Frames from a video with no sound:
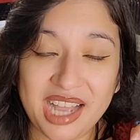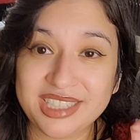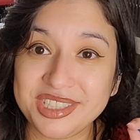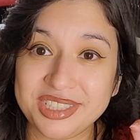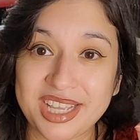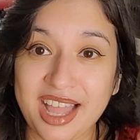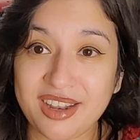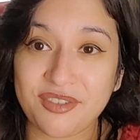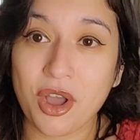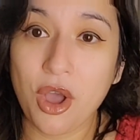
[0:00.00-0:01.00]
I just
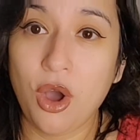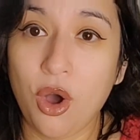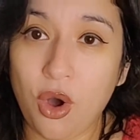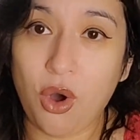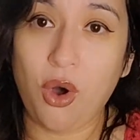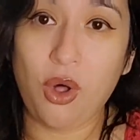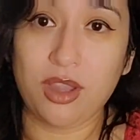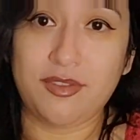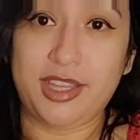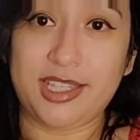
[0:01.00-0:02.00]
kind of,
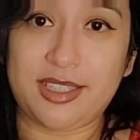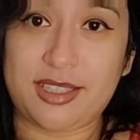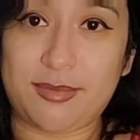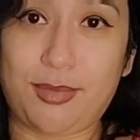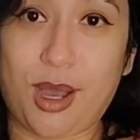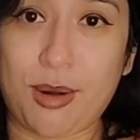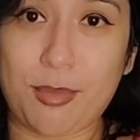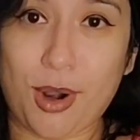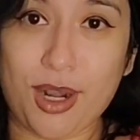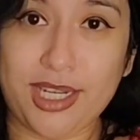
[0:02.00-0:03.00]
all of this bottom
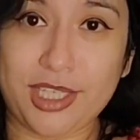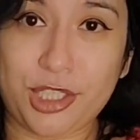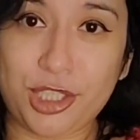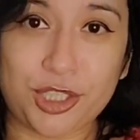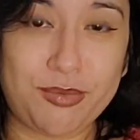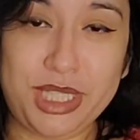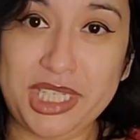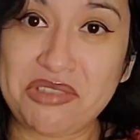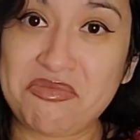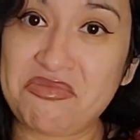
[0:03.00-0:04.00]
part is just
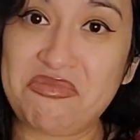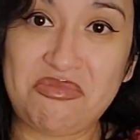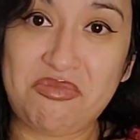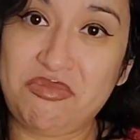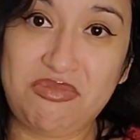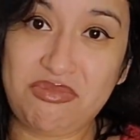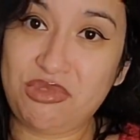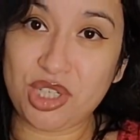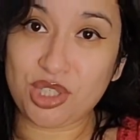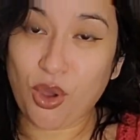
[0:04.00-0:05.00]
me
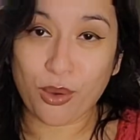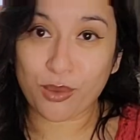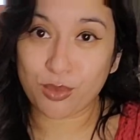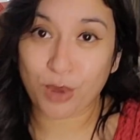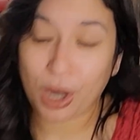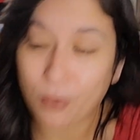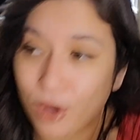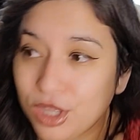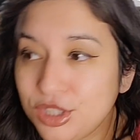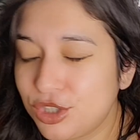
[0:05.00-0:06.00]
just going with what I
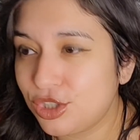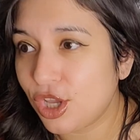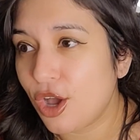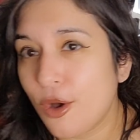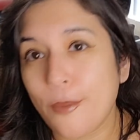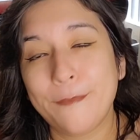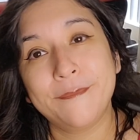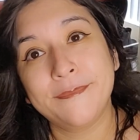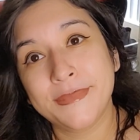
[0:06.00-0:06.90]
want. So